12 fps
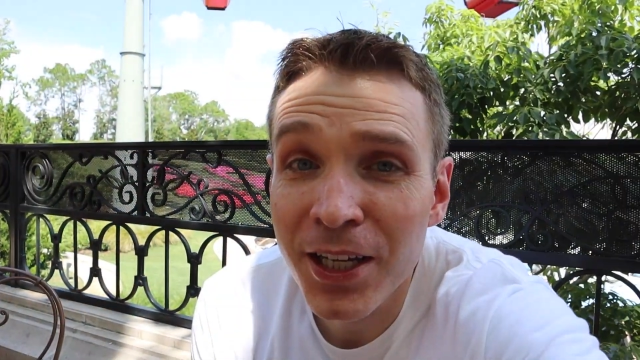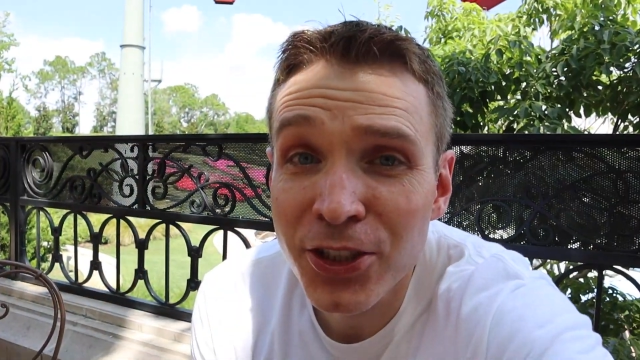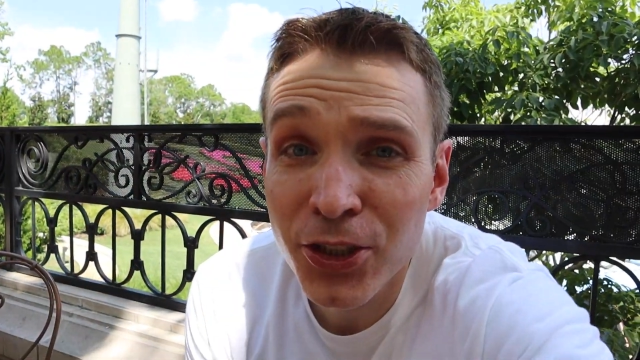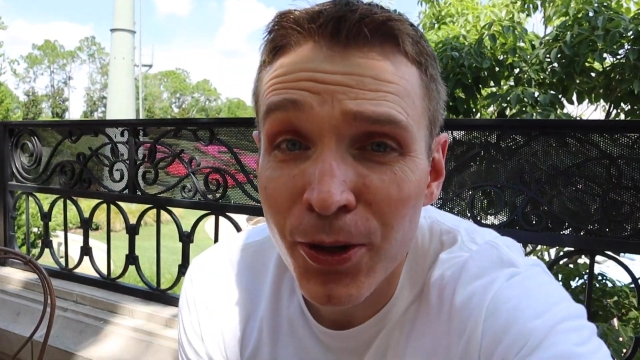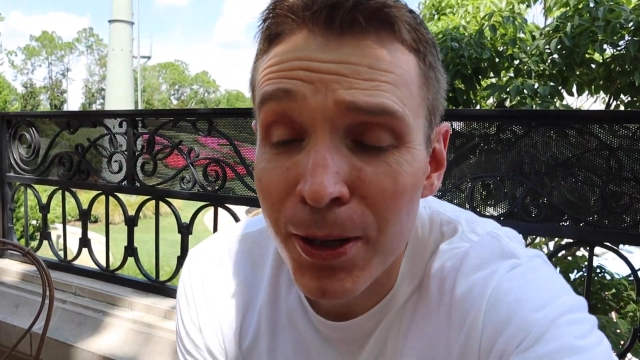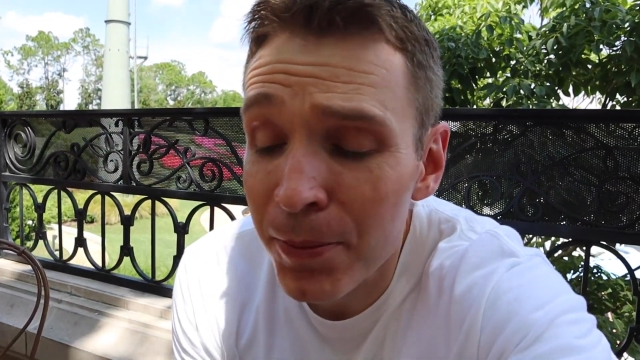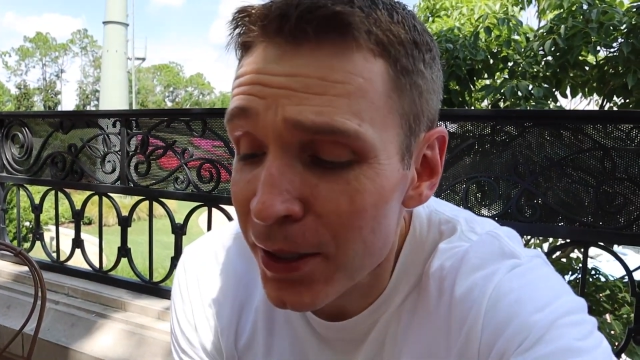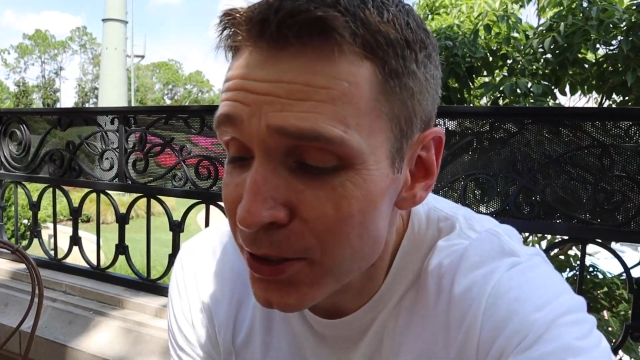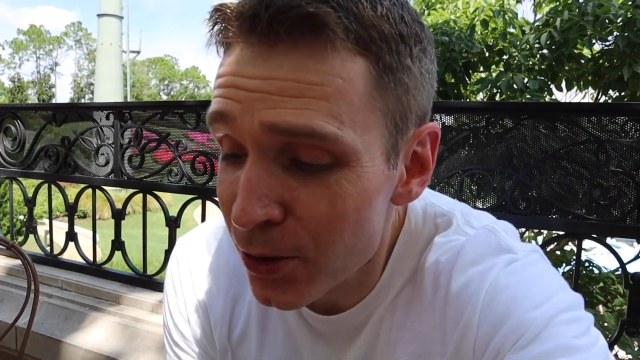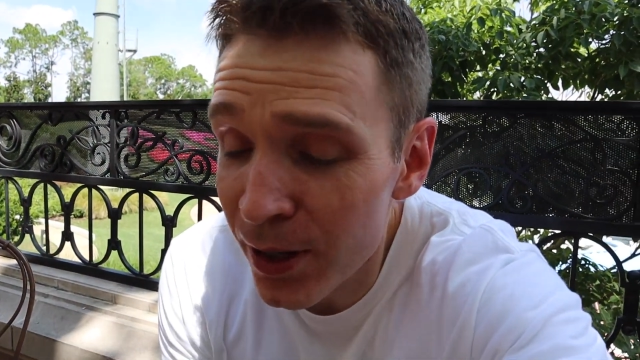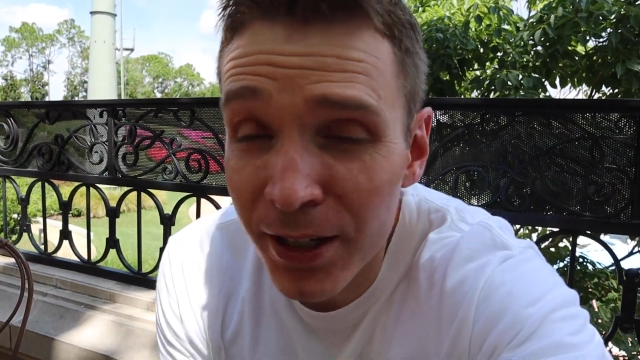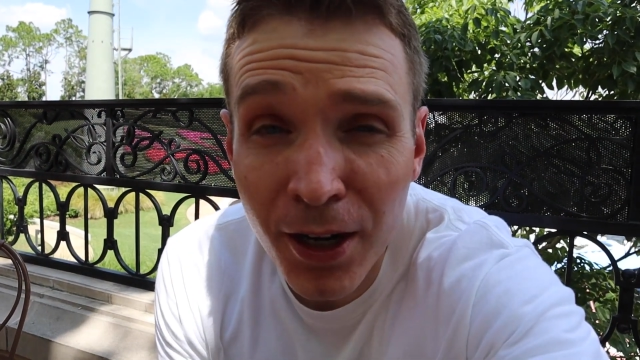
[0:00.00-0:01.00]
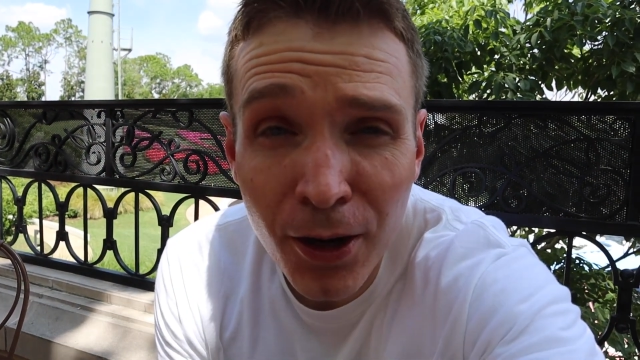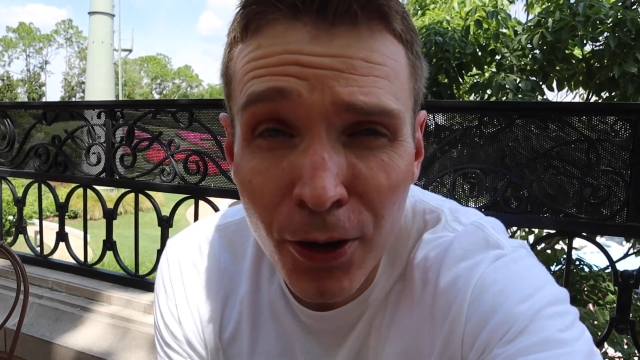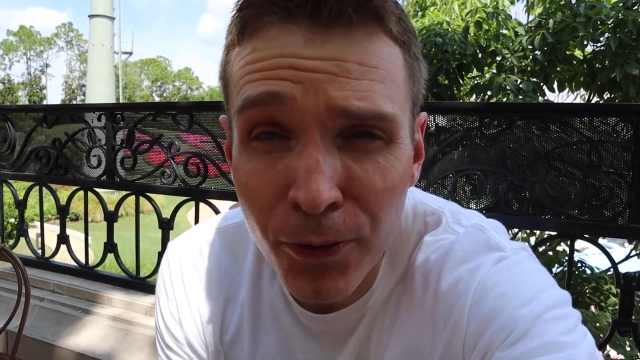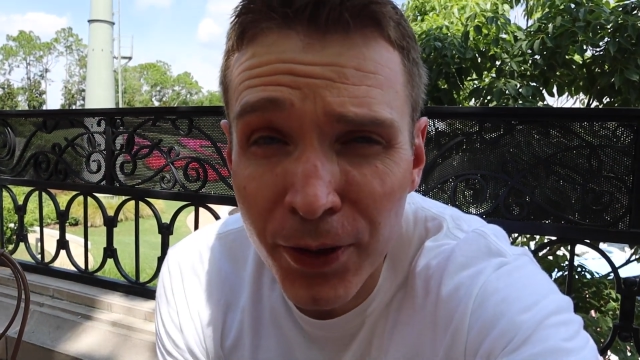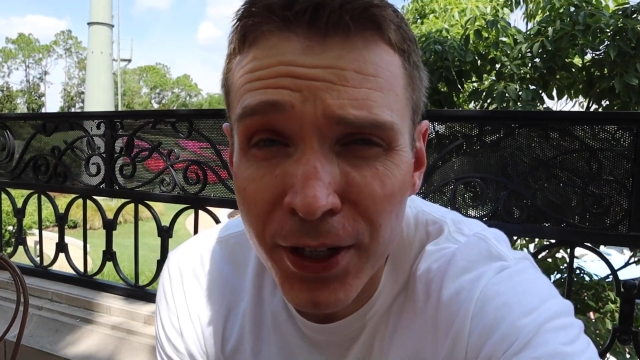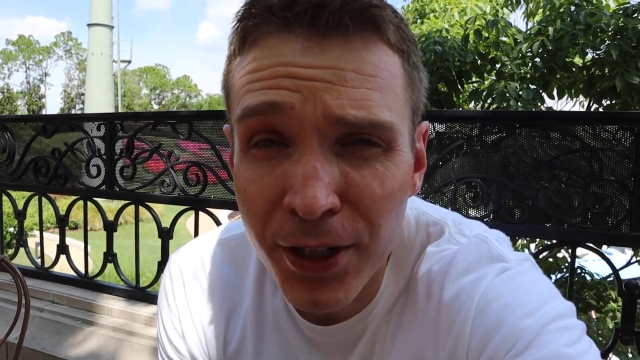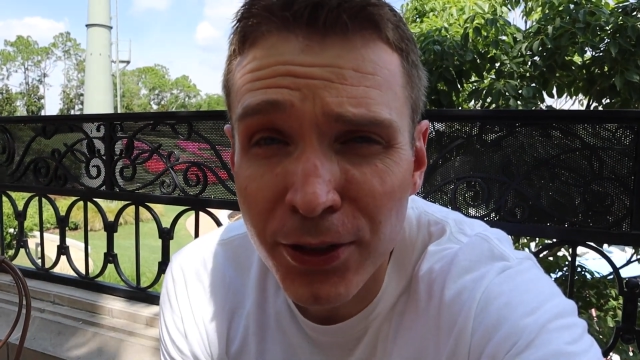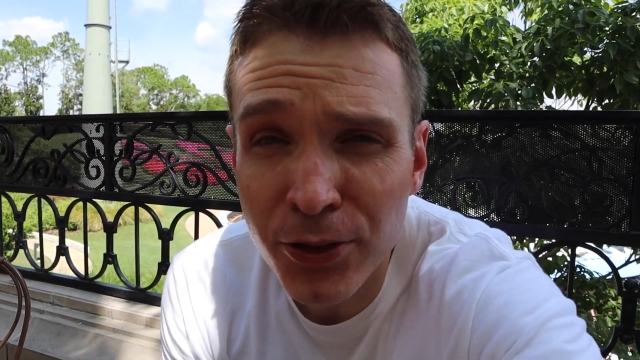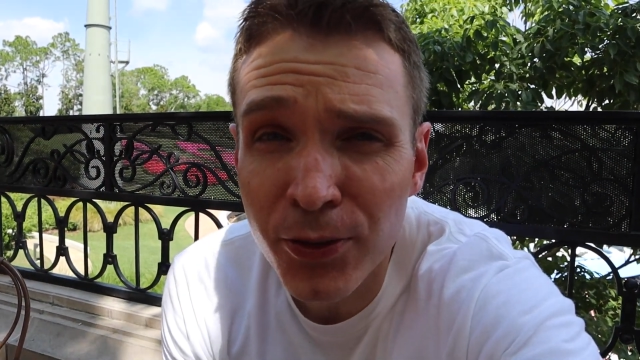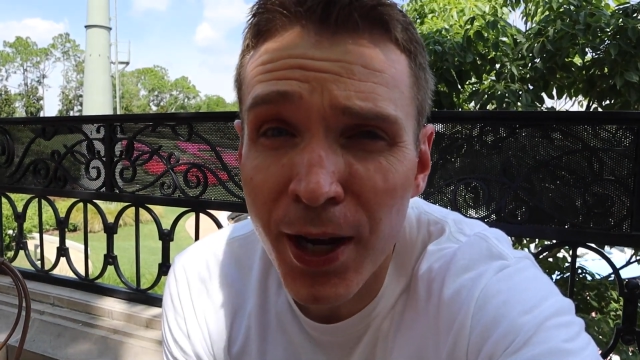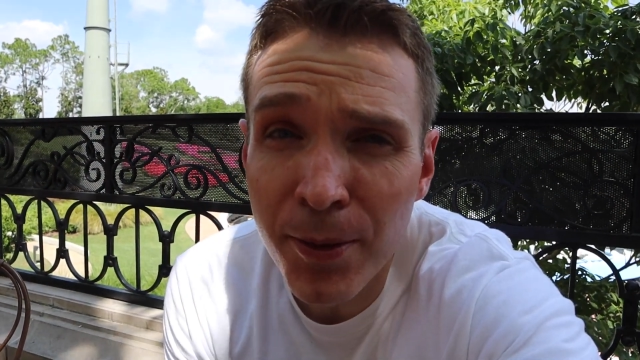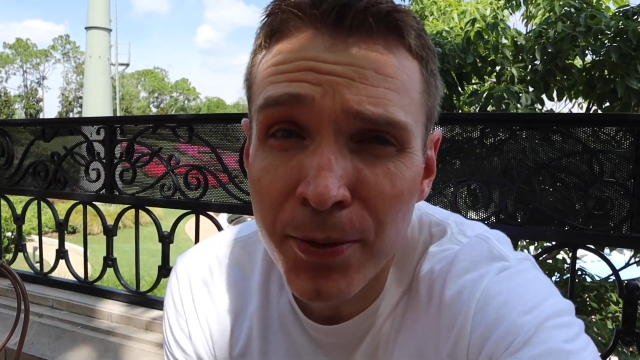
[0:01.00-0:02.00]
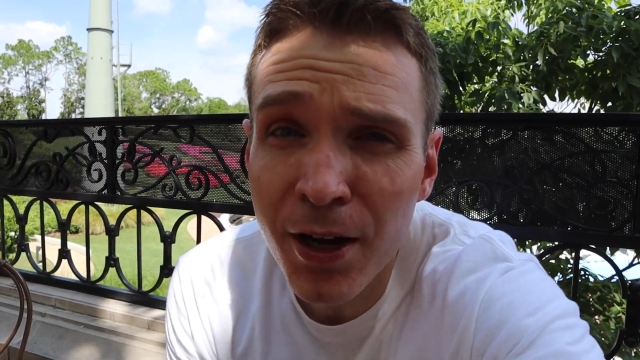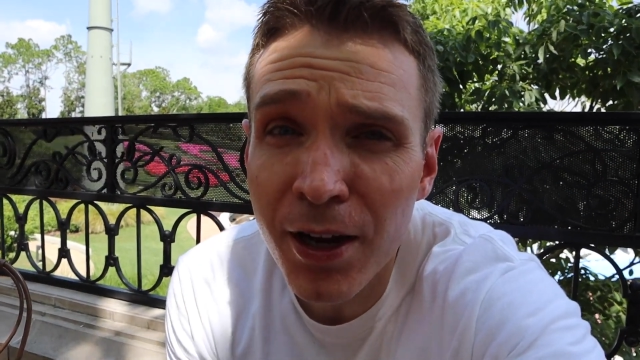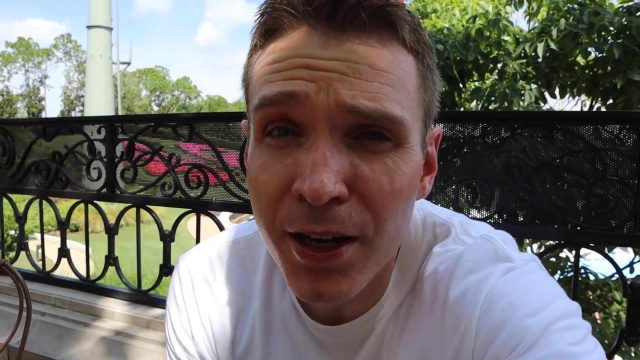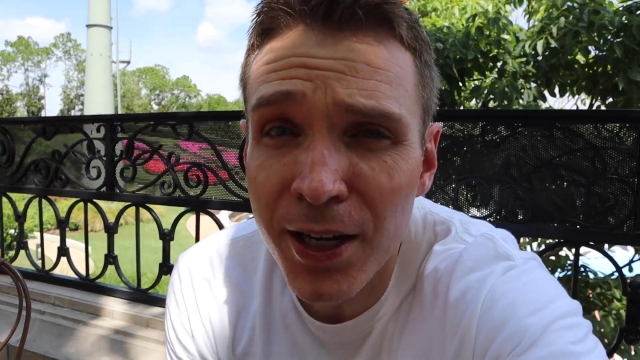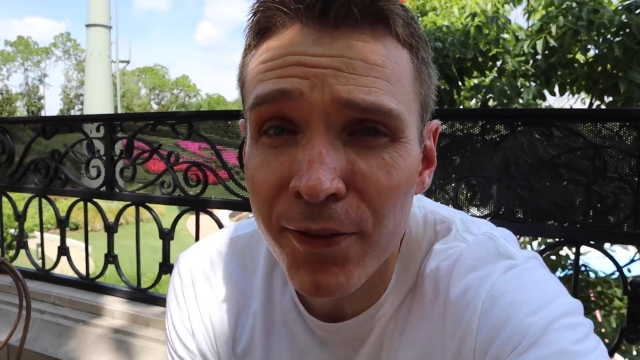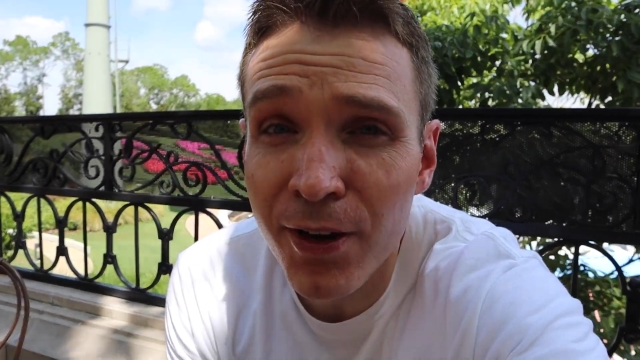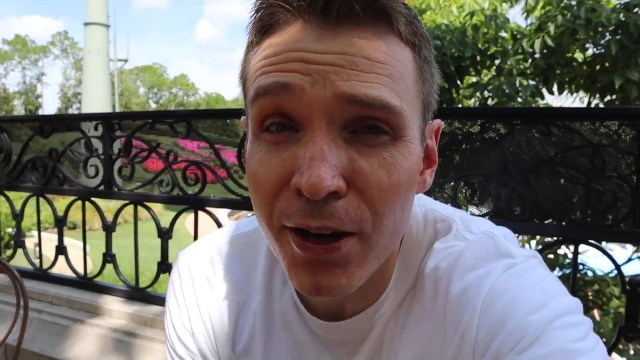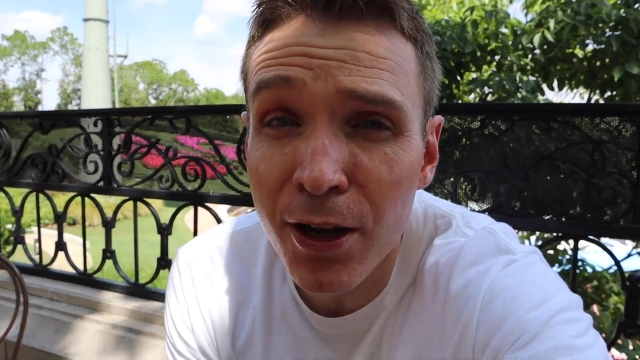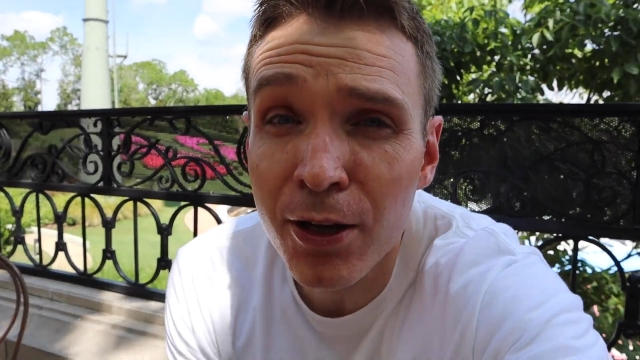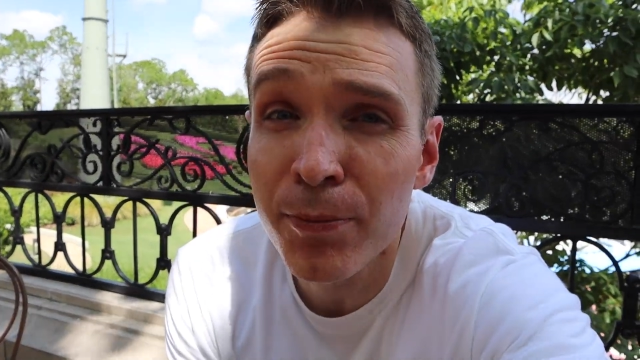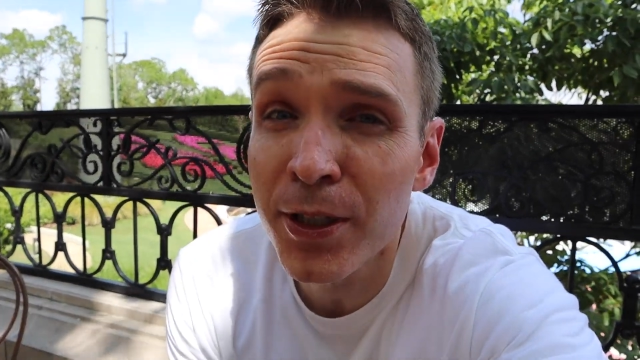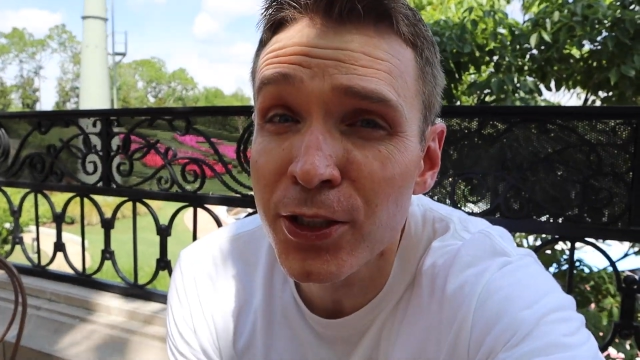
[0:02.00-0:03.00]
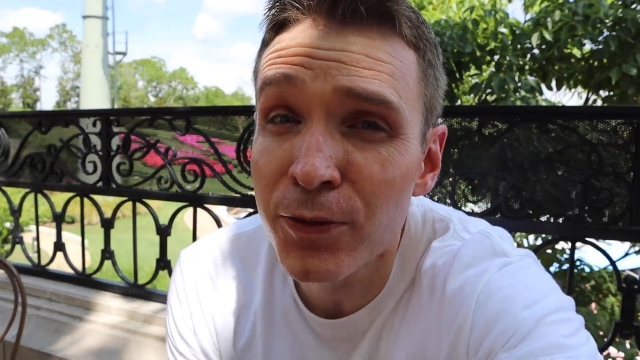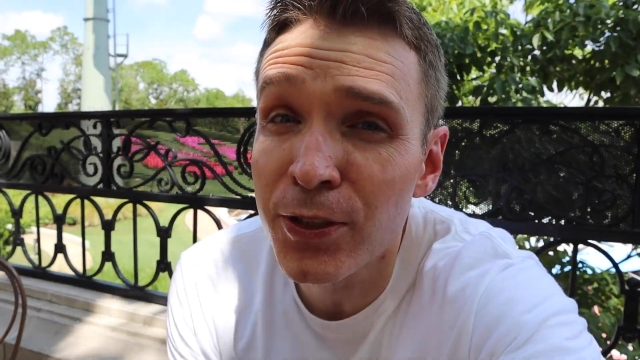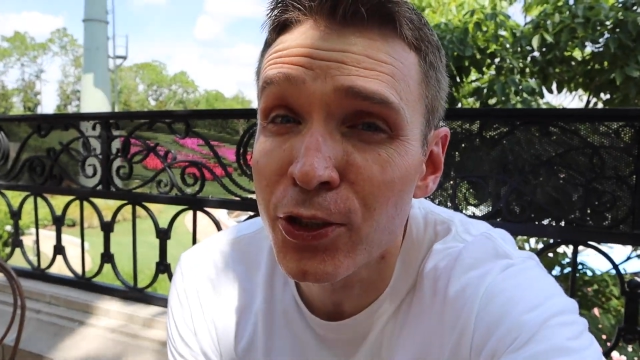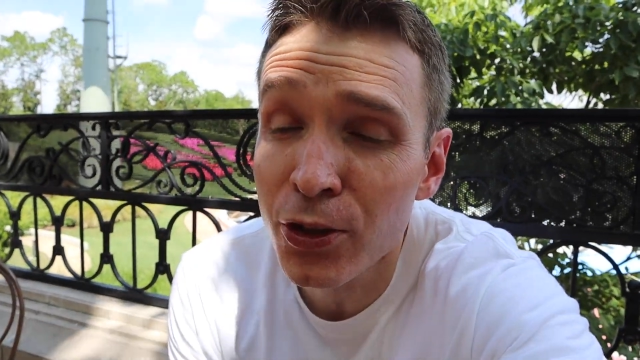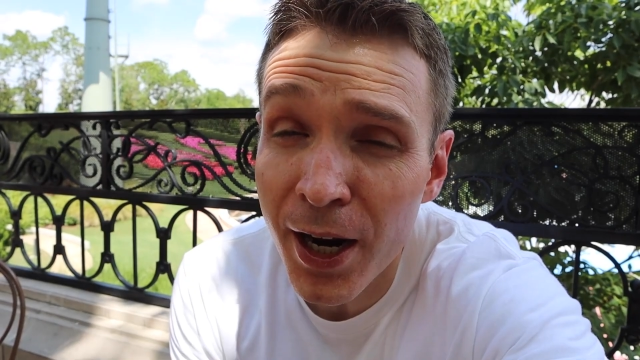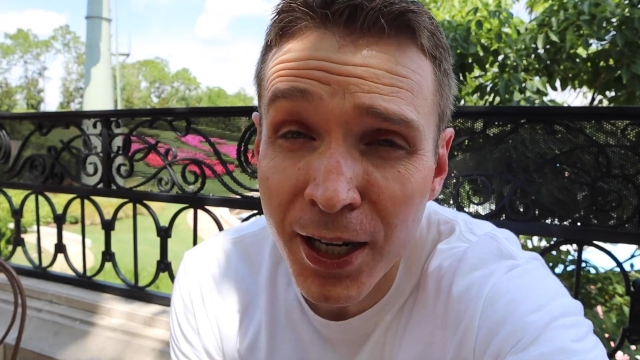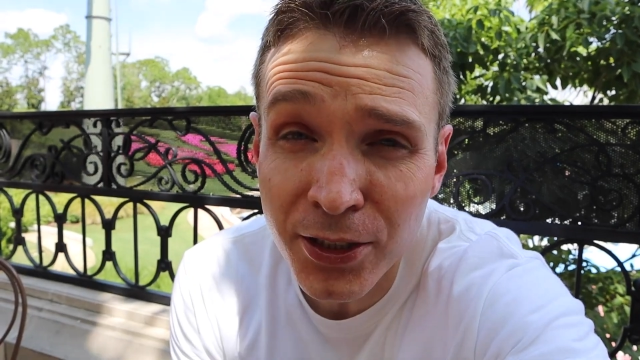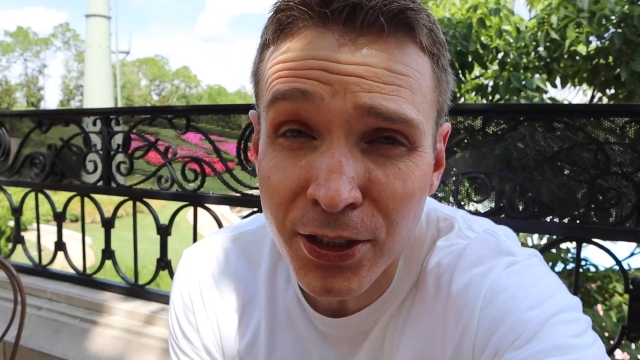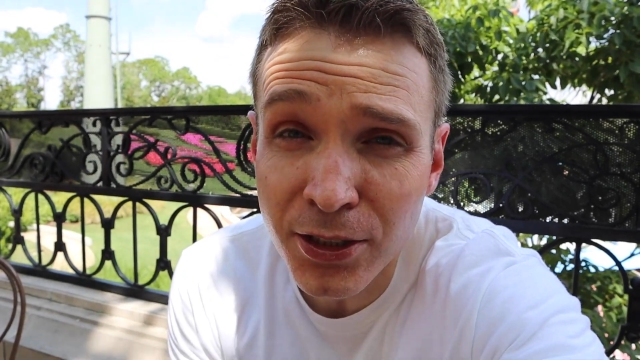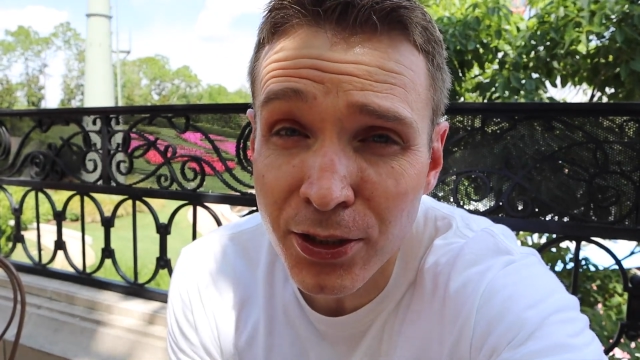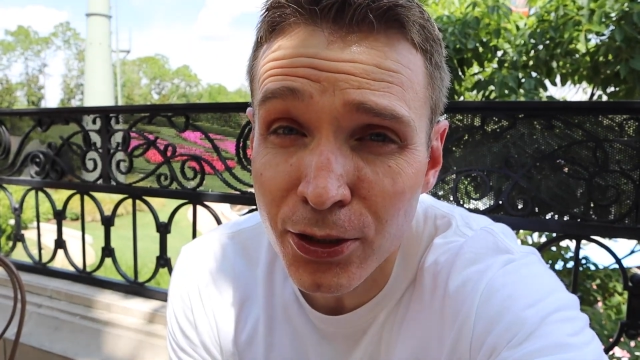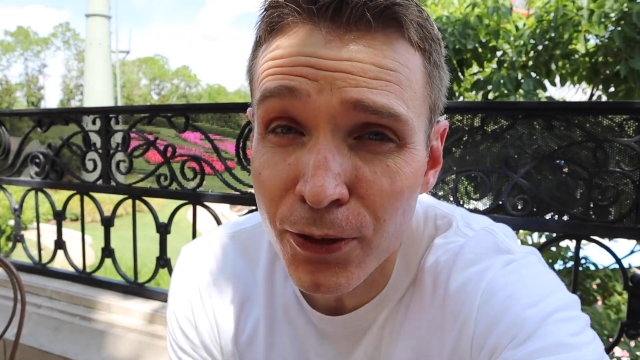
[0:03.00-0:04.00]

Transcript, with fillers: catch you up. So I got over here to Epcot and I've gone on a bunch of attractions.